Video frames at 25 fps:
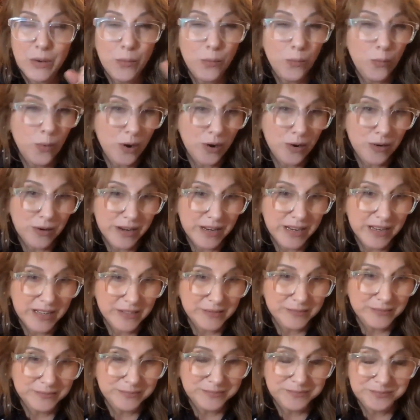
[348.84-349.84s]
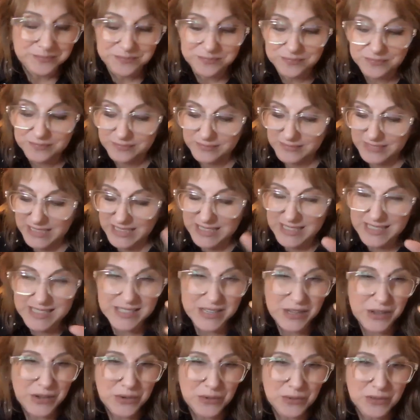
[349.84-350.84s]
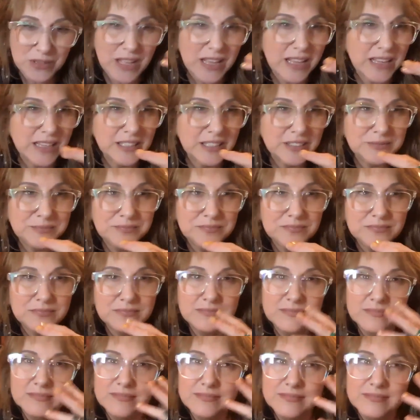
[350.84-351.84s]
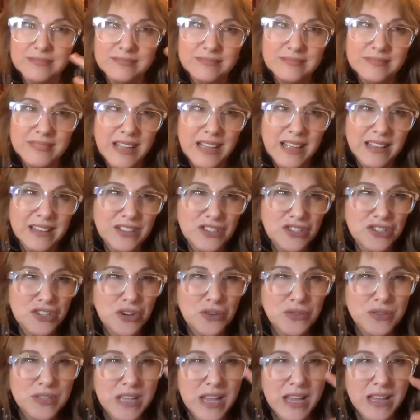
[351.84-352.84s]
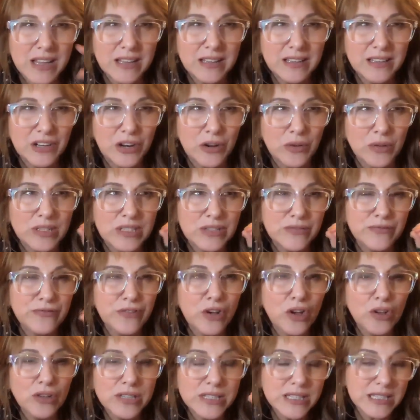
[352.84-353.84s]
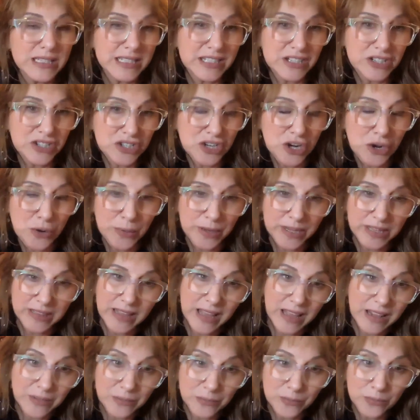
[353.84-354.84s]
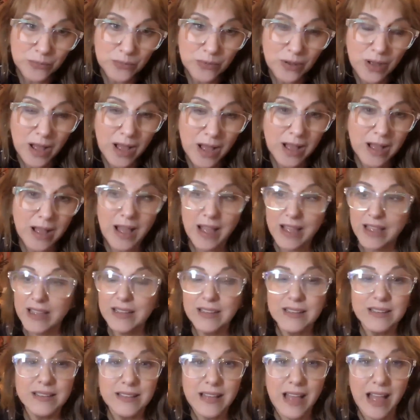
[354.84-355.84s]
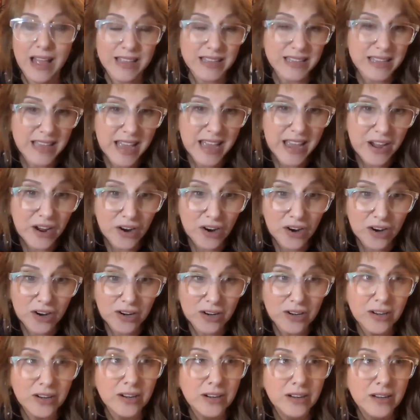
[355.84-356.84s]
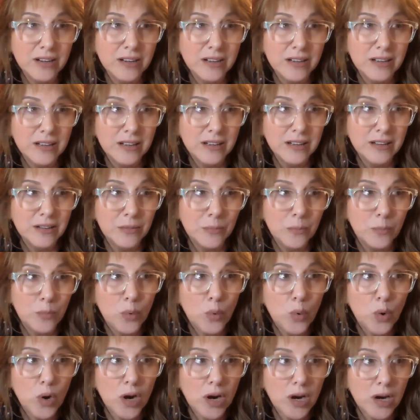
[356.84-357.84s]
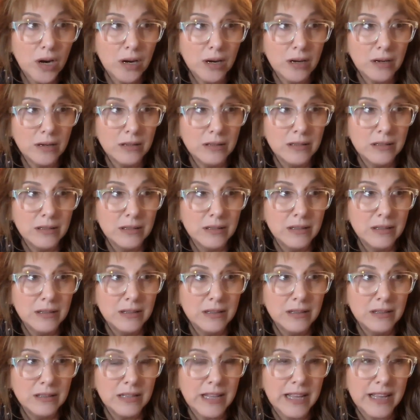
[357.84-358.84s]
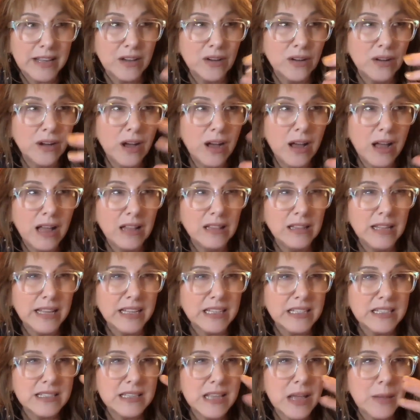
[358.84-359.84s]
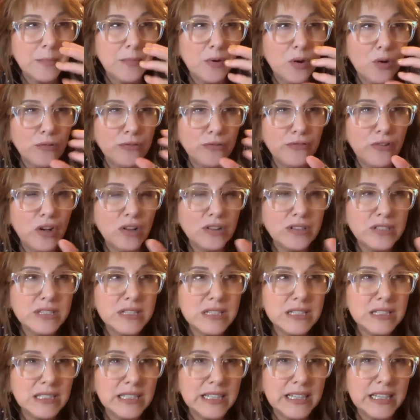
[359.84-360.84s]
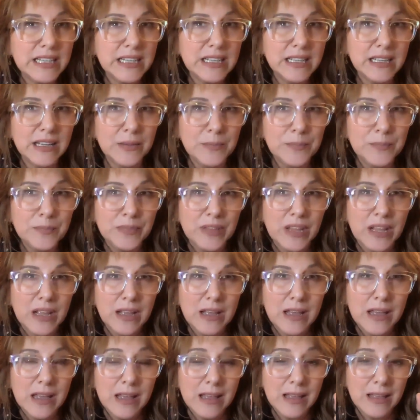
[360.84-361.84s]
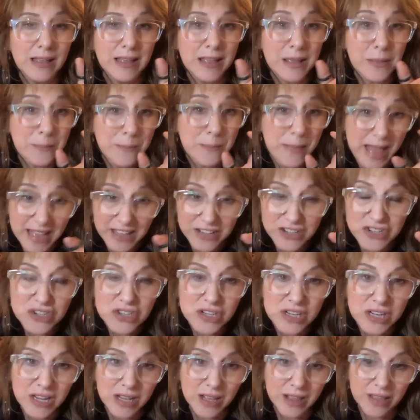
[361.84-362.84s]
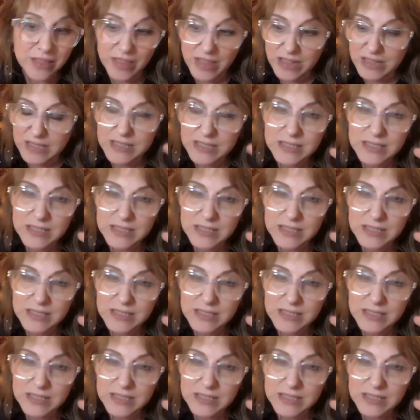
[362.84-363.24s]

worry. So like shows that, you know, it's falsely showing that I care more. Like some are falsely imagining that